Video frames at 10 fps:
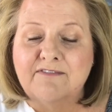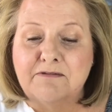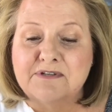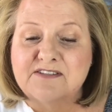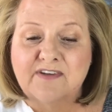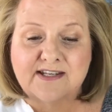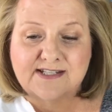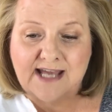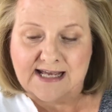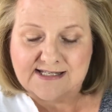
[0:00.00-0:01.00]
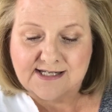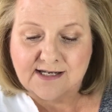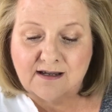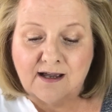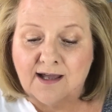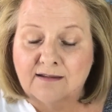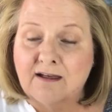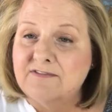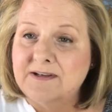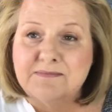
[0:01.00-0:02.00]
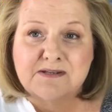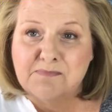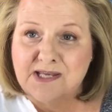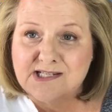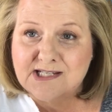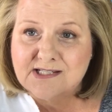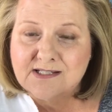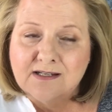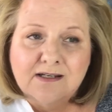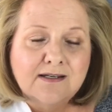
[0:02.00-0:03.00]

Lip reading: He was fantastic. I loved him to pieces.